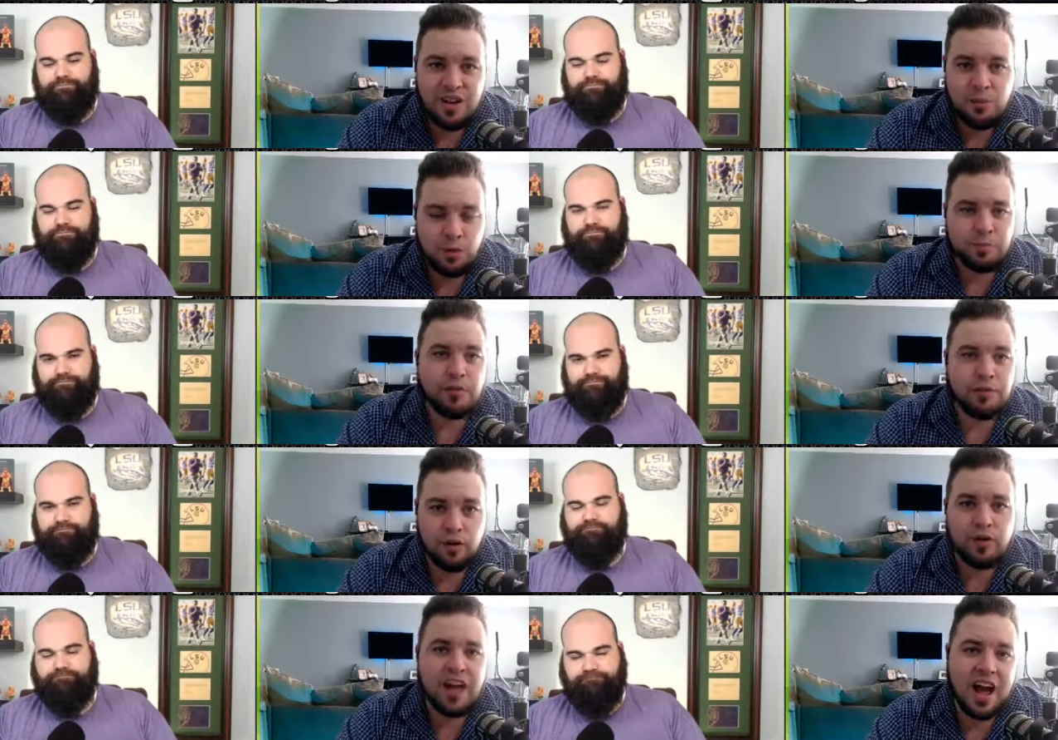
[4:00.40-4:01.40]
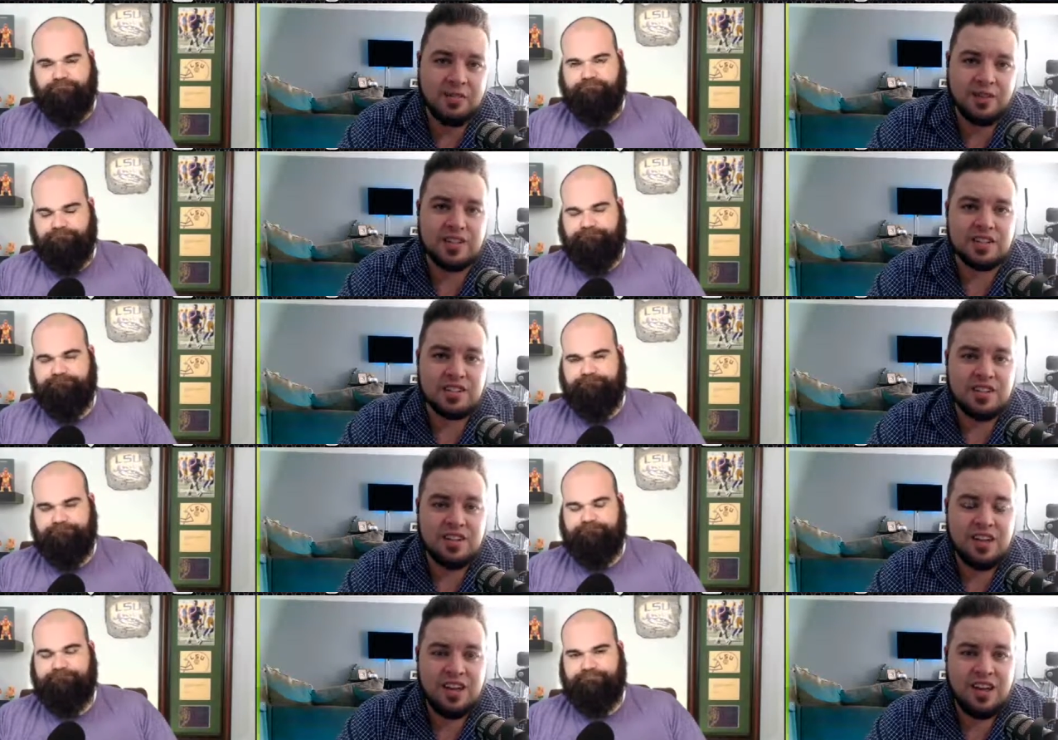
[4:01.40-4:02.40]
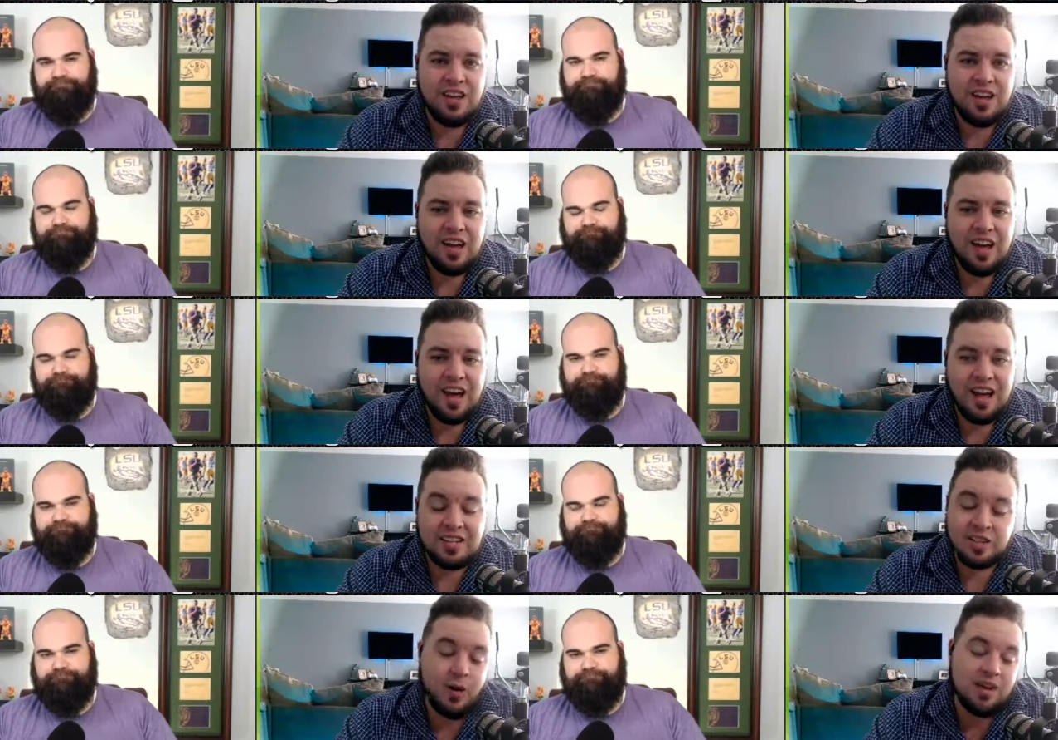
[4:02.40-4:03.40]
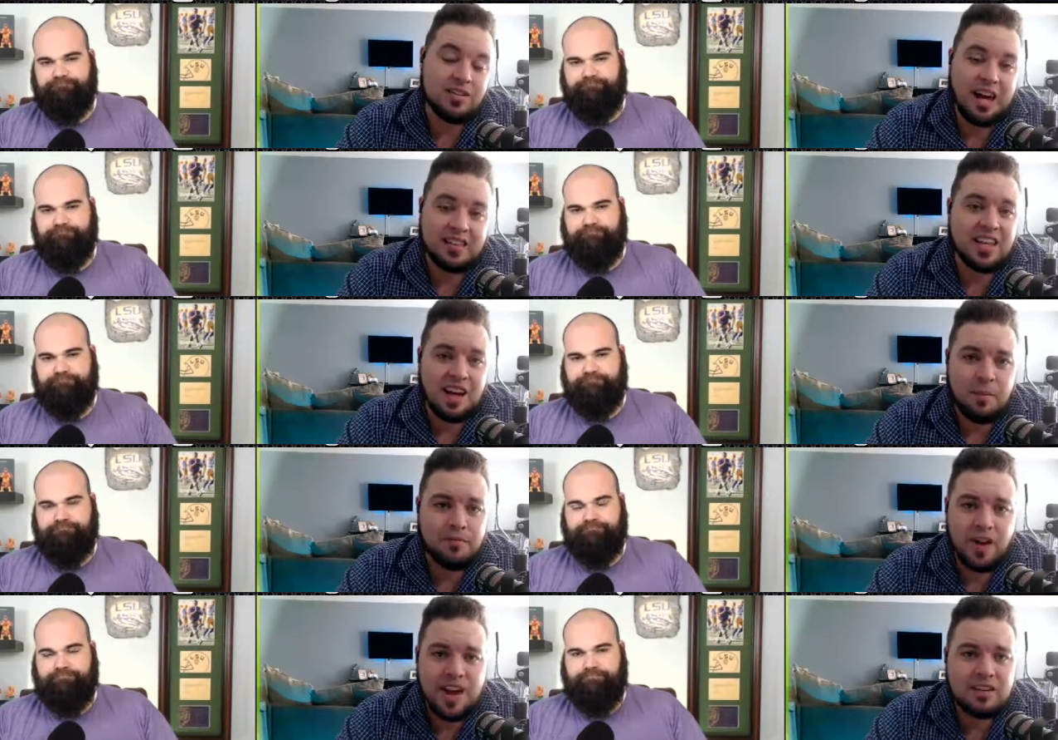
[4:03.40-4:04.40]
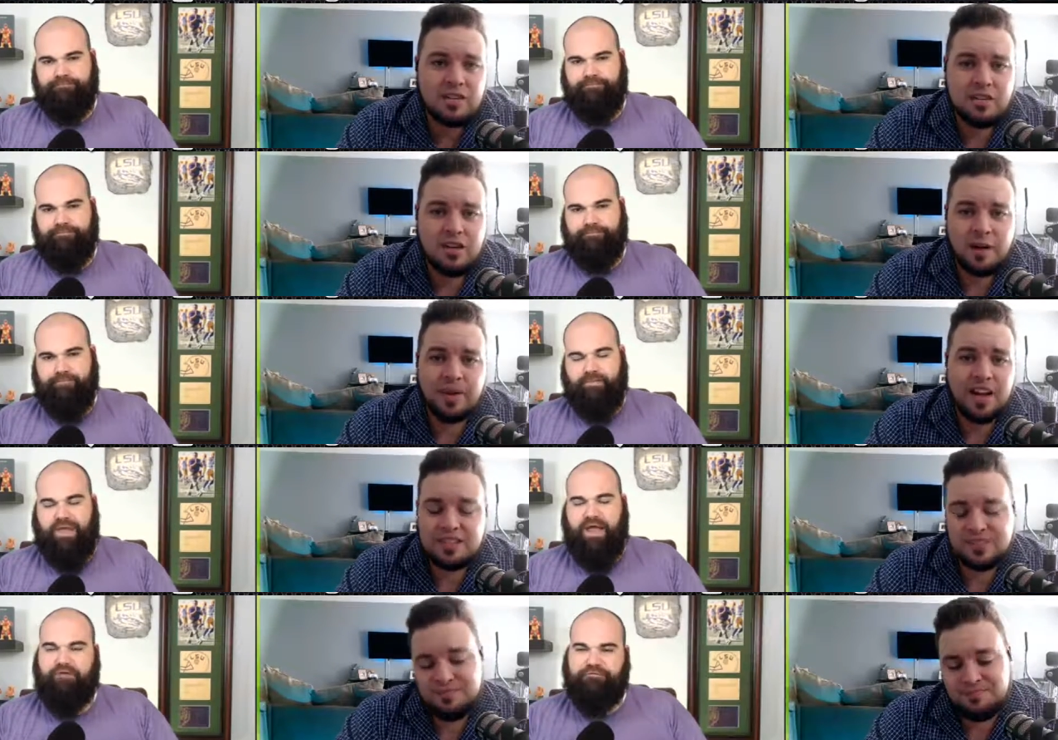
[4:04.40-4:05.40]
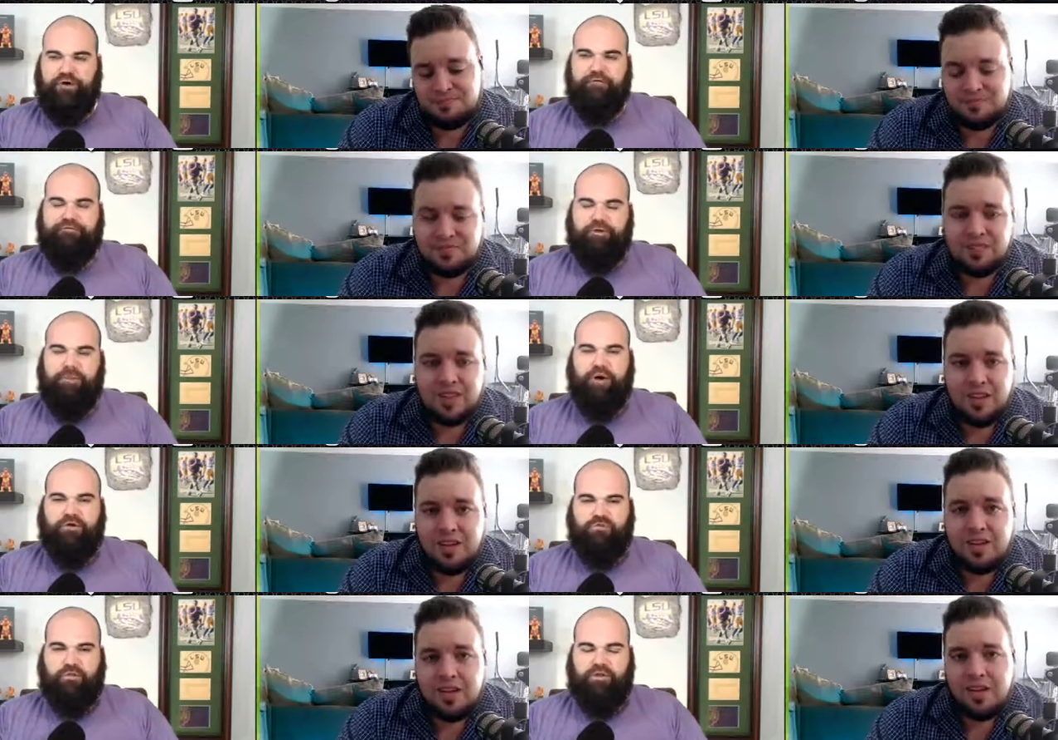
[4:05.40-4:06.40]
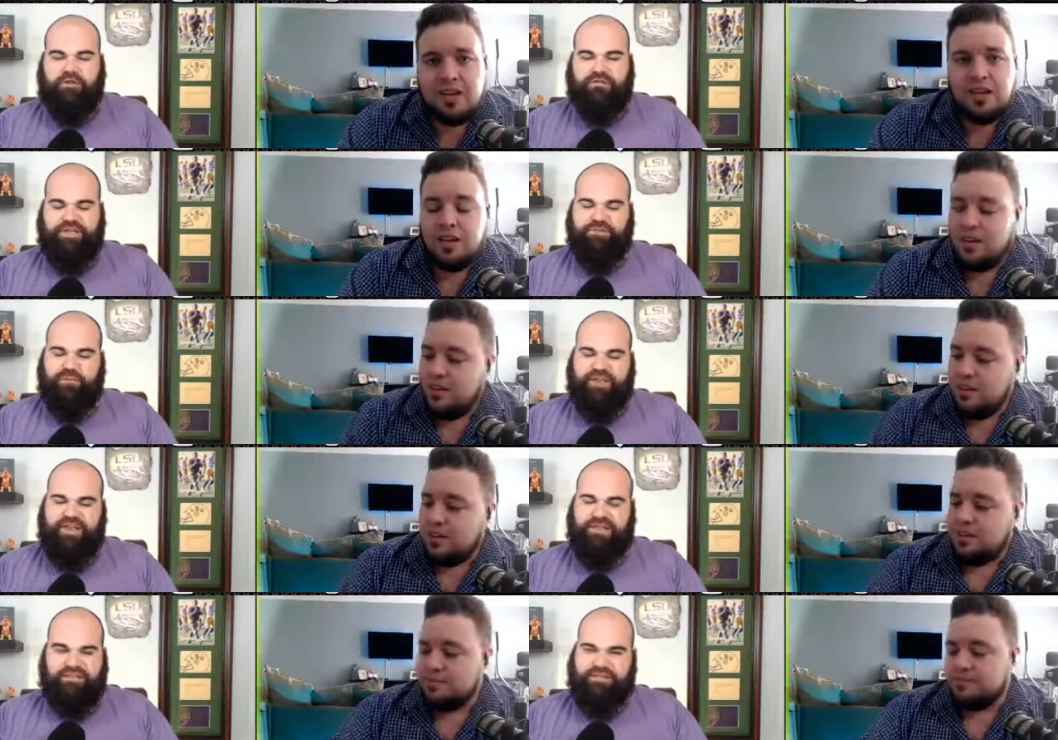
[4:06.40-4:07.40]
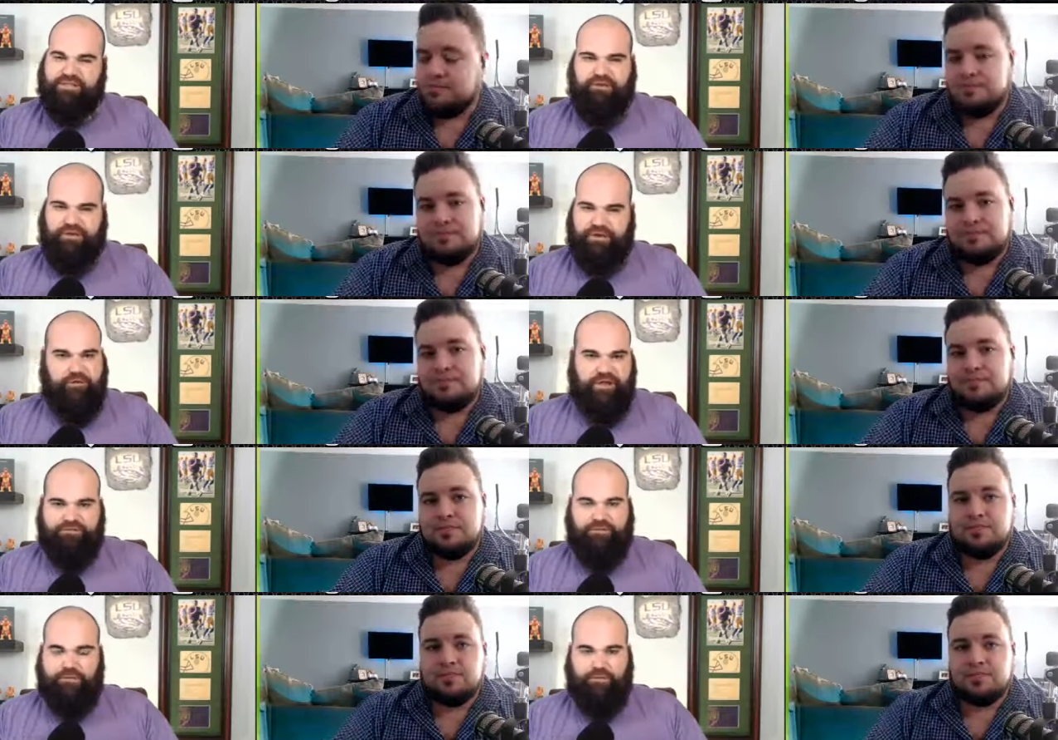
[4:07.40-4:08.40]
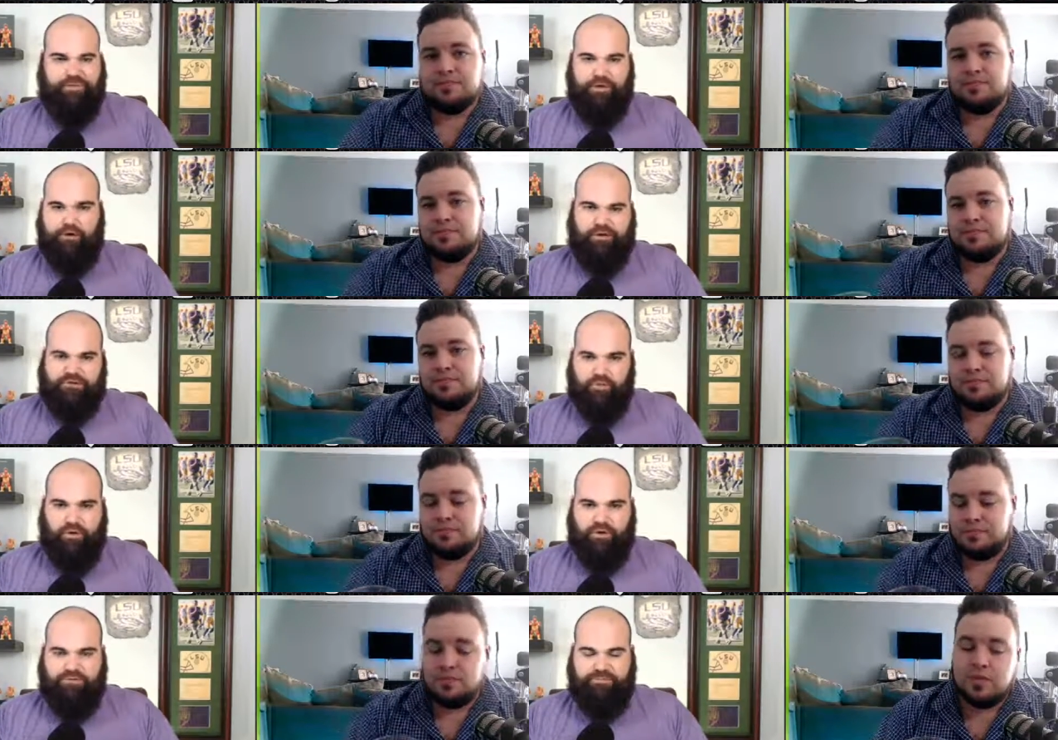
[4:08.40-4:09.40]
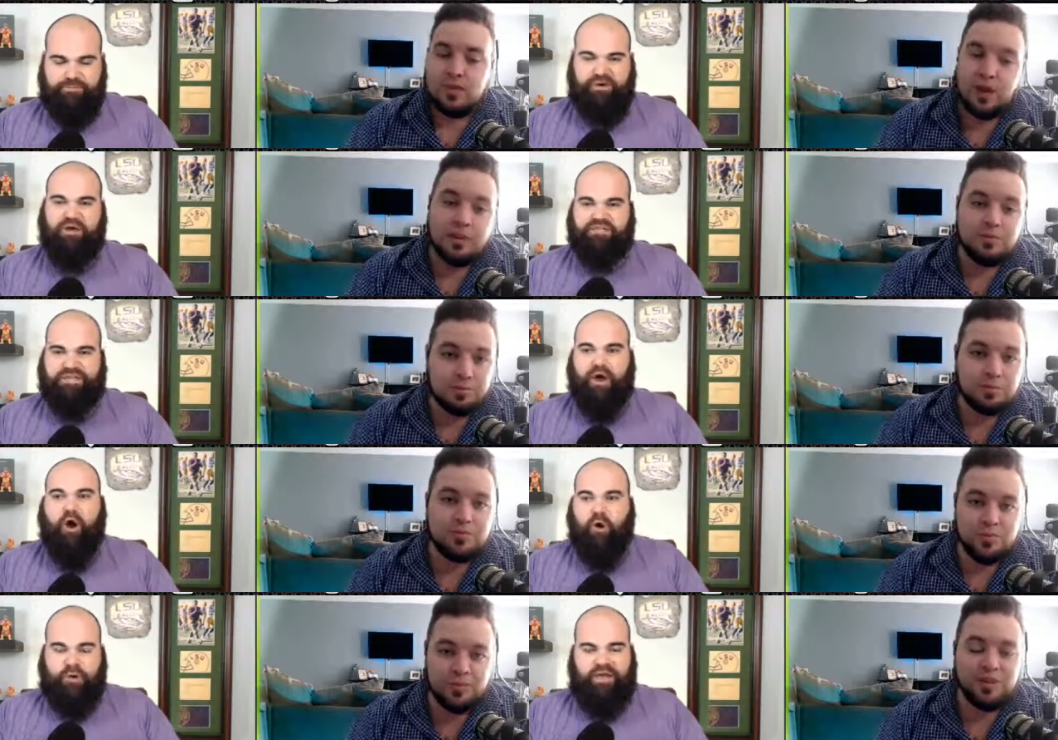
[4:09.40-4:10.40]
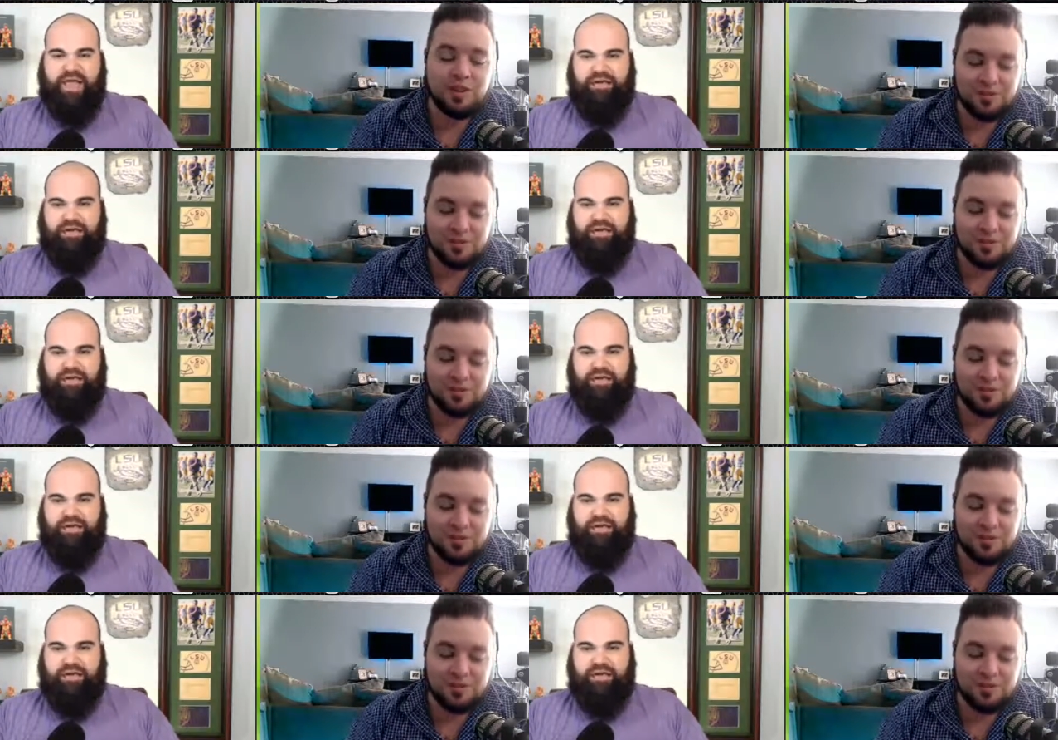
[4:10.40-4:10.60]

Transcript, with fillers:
Speaker 1: would prefer to have this. And so I I think I'm a fan. I mean, I,
Speaker 2: now fo- football is one of those things where they necessarily don't have to do what the audience wants, because they already have